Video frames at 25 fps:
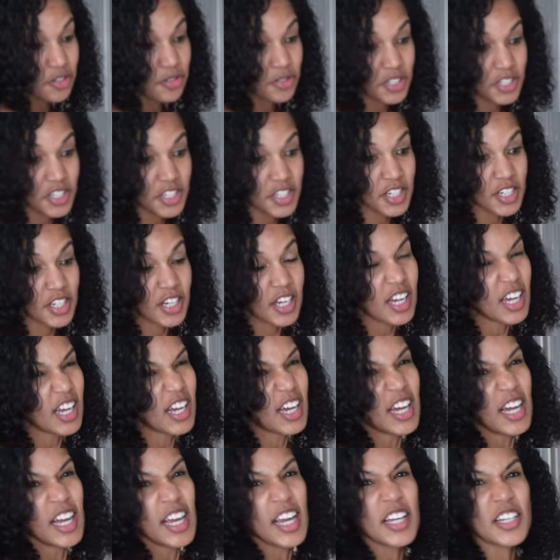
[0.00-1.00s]
you see,
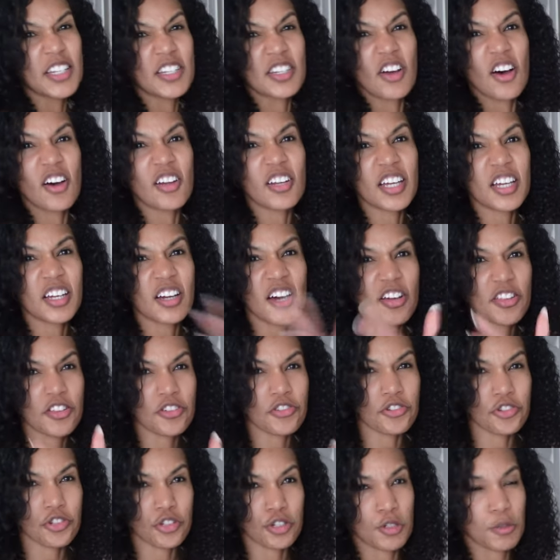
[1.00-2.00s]
it's not like other
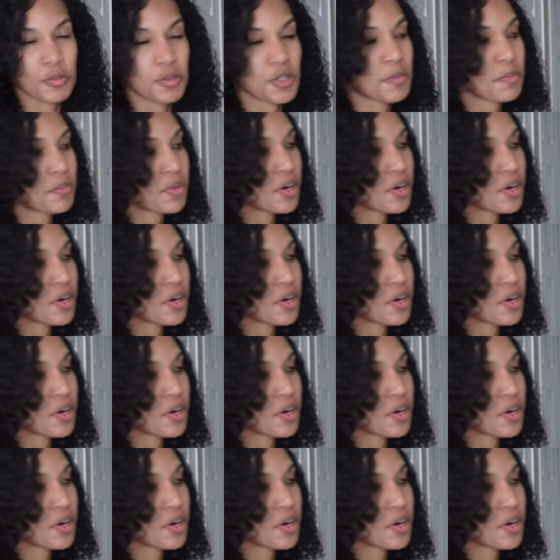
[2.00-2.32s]
subscription